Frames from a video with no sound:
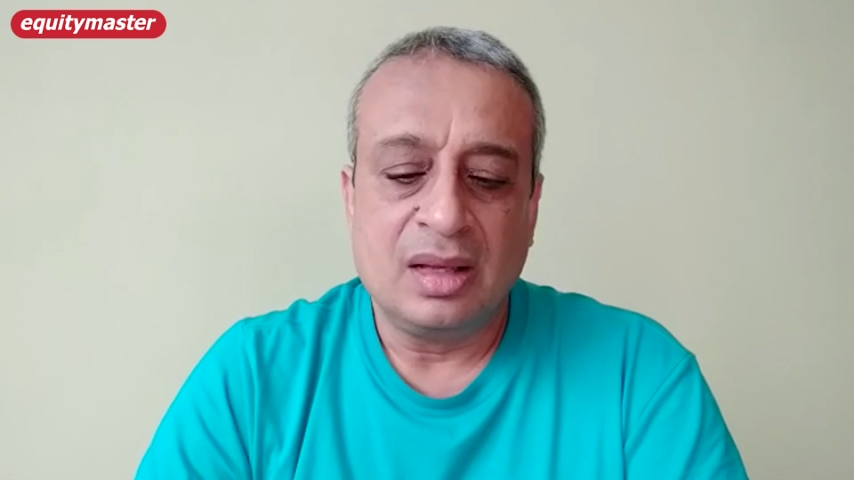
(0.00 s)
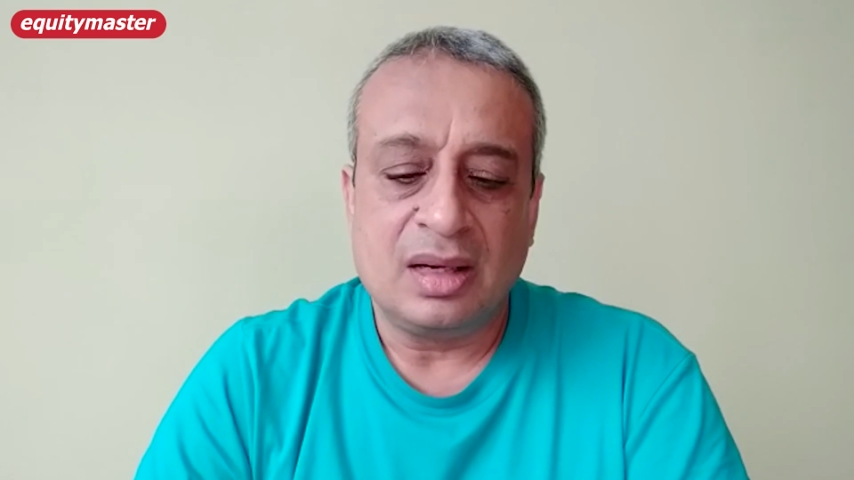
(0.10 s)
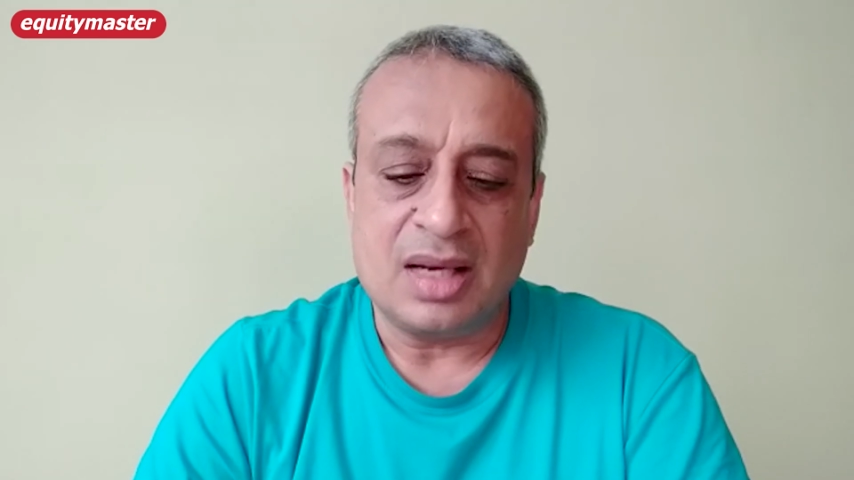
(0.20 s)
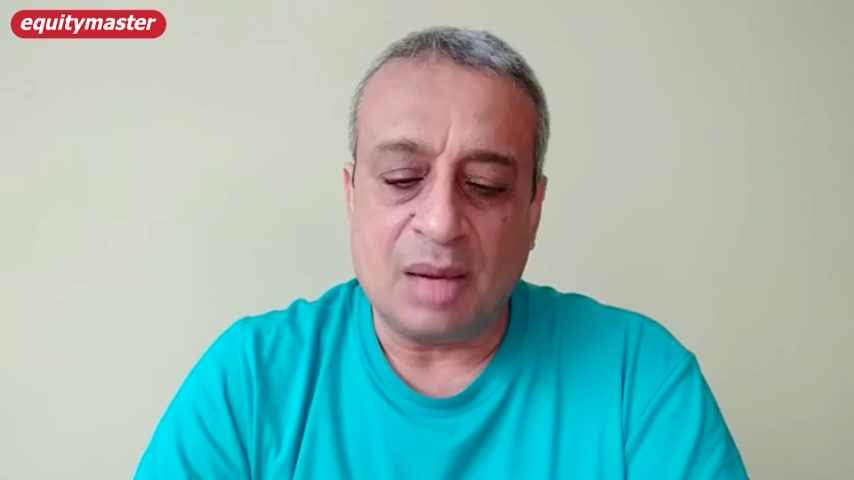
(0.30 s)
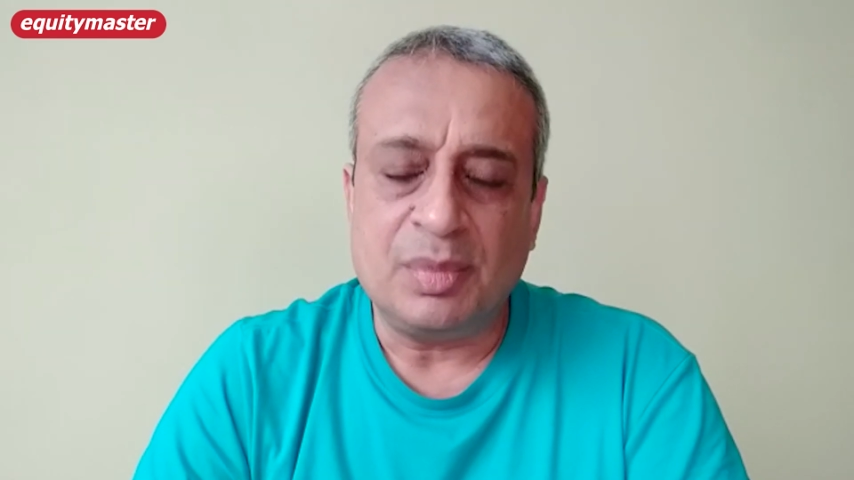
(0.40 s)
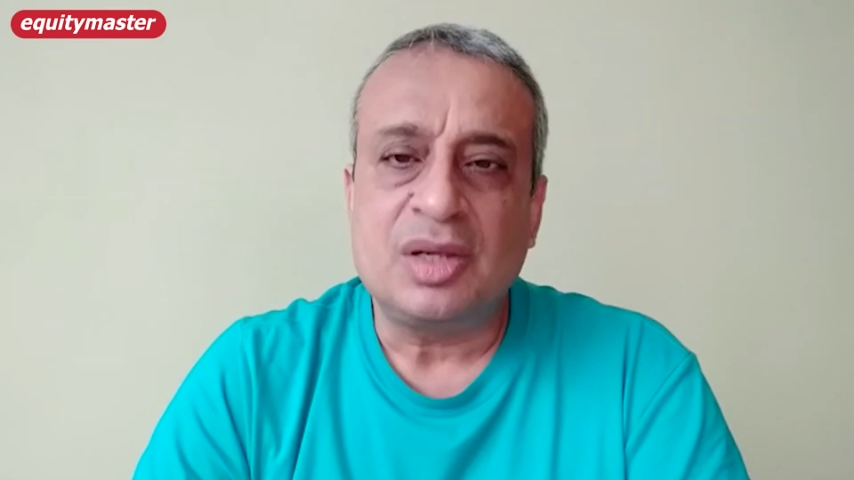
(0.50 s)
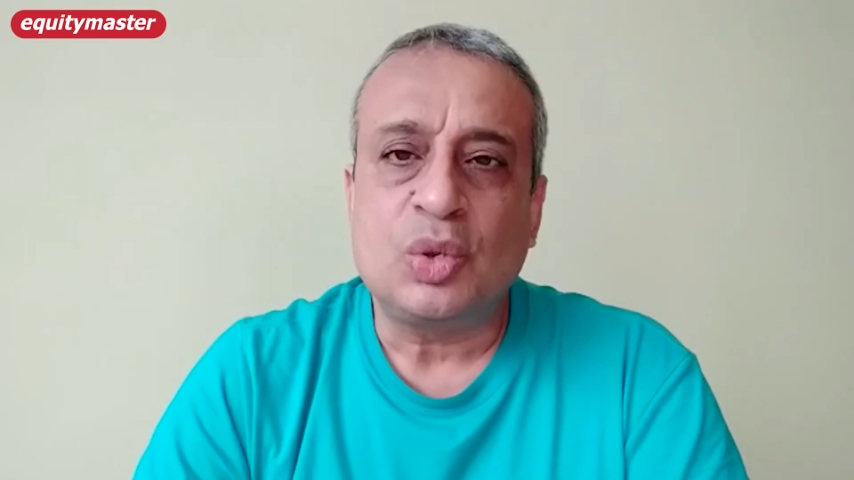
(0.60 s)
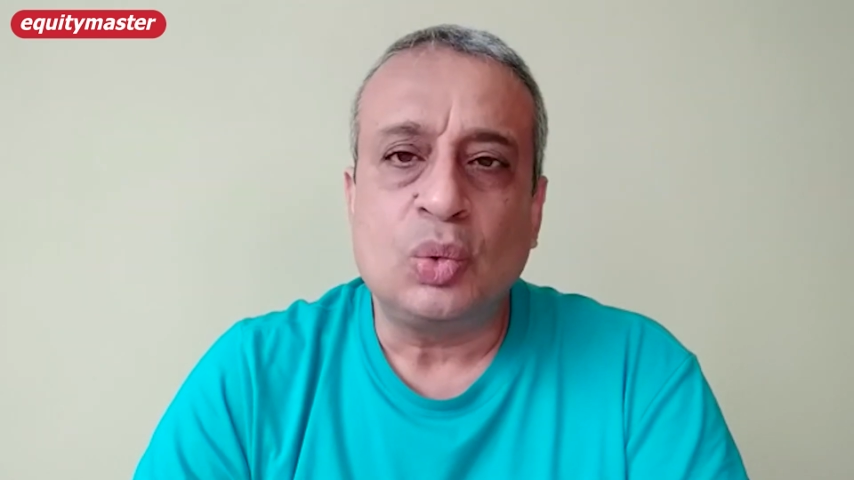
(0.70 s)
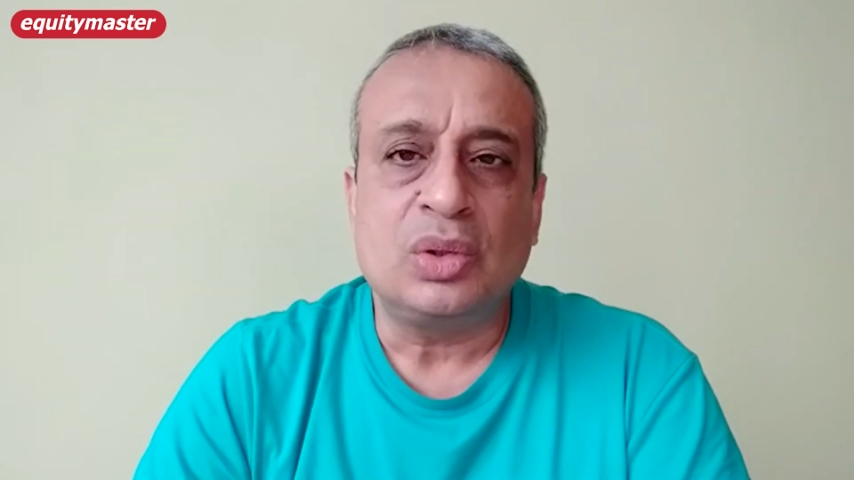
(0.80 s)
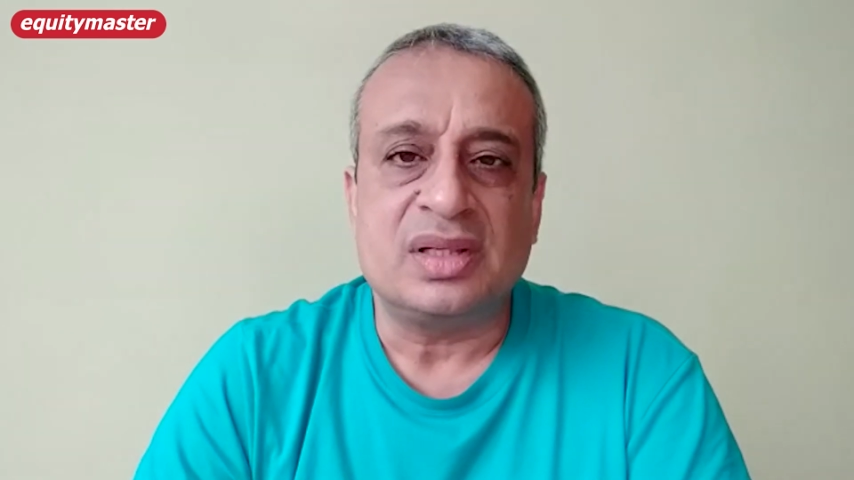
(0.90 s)
Number
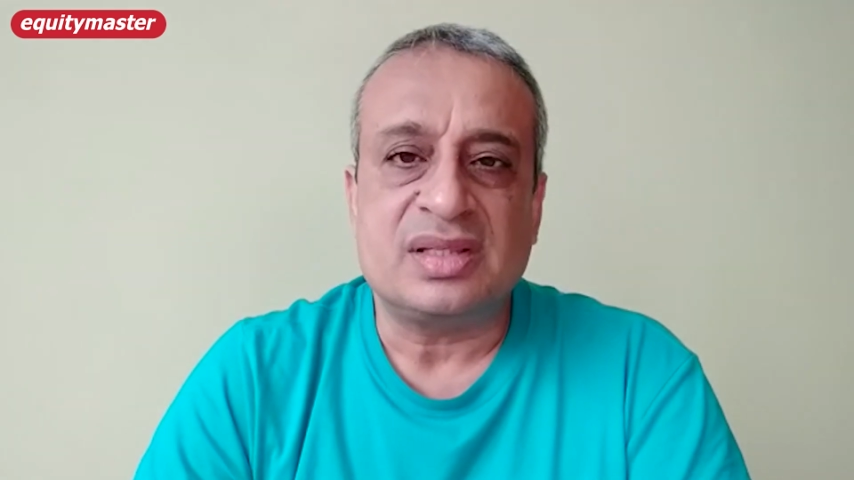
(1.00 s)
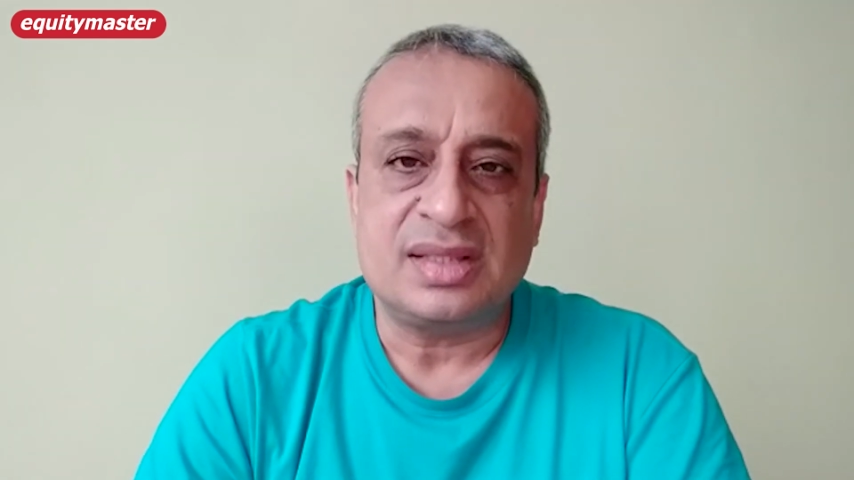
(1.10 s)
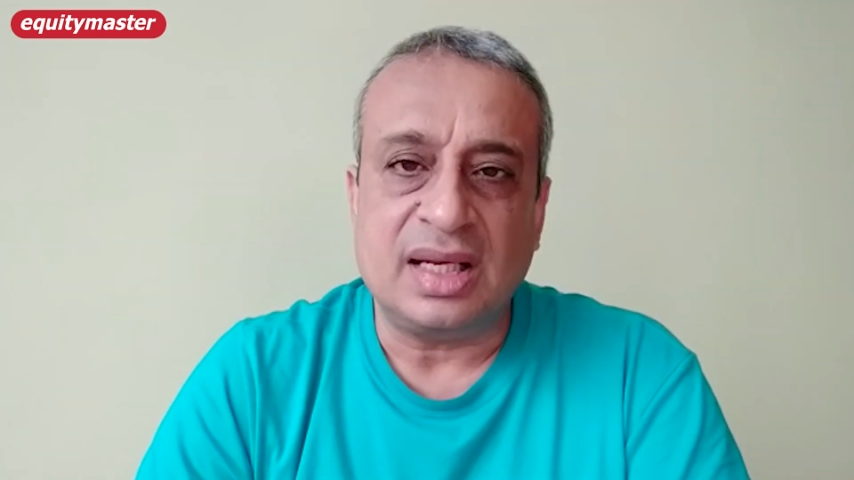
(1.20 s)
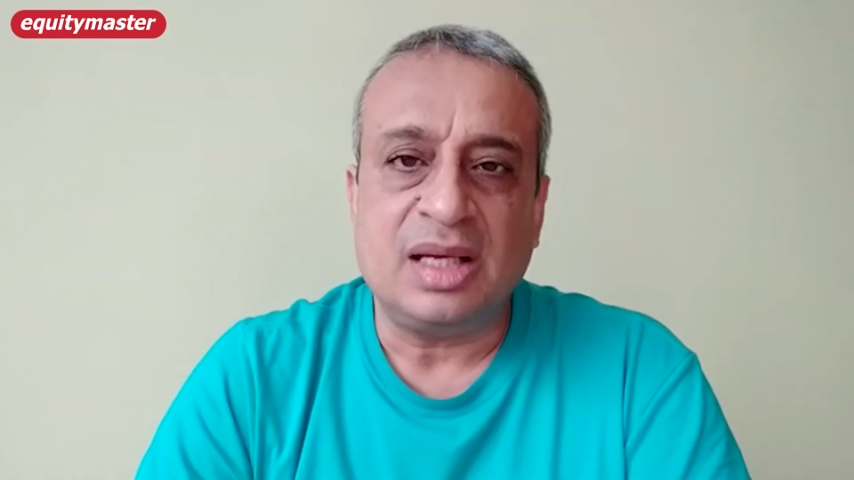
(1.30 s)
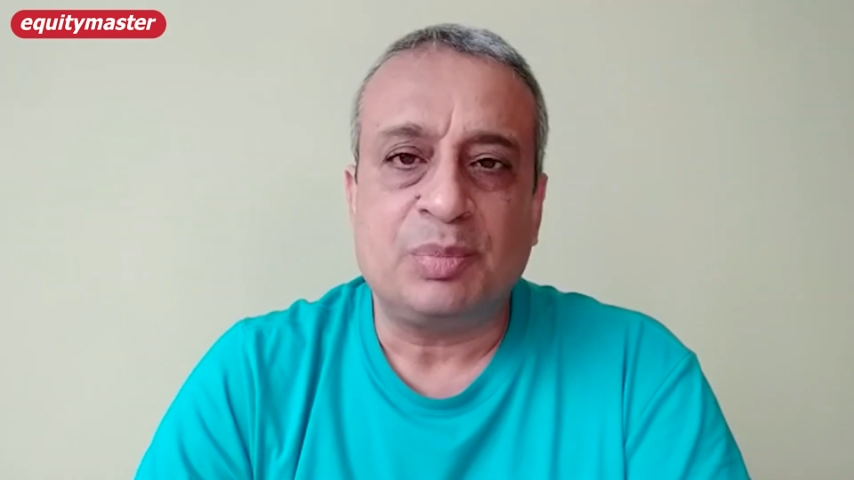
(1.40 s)
two, the selling